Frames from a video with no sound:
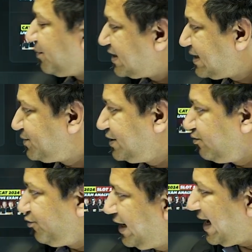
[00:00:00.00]

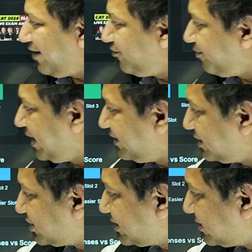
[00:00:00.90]
perception, we have made
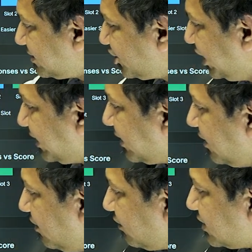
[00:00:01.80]
this sheet
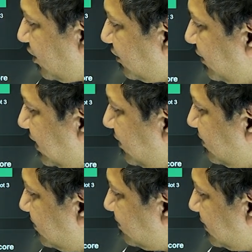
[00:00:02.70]
for slot one.
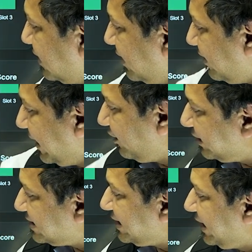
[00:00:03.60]
Like you
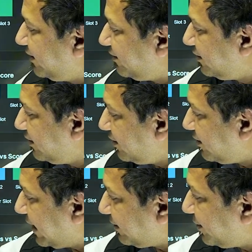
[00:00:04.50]
can see here,
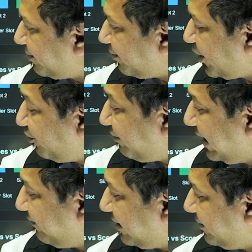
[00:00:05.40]

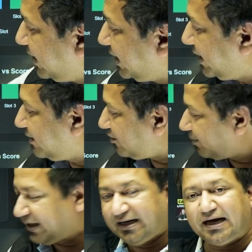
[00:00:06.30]
9.5 can be
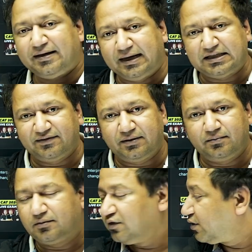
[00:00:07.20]
obtained at
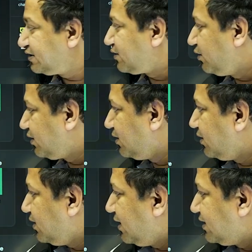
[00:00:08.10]
97 overall score
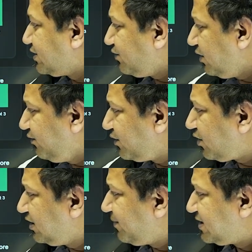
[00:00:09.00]
and so on for
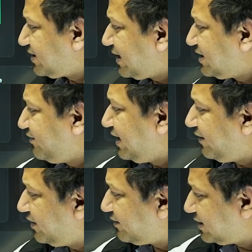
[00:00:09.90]
all the percentiles we
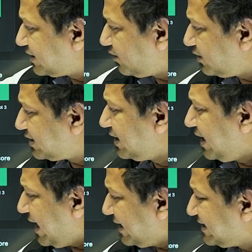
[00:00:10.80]
have different scores
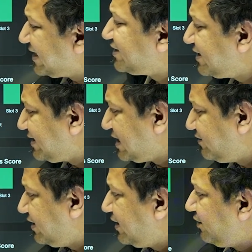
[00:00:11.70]
and sectionals
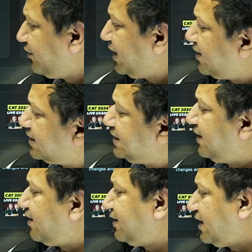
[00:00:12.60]
as well in VR,
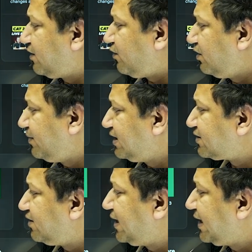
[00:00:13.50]
and RDI one
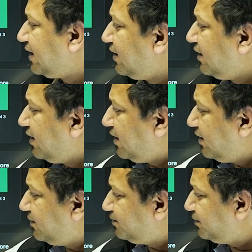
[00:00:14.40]
based on like
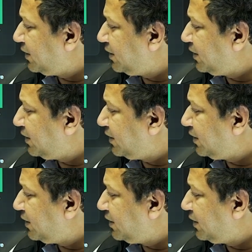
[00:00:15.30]
um,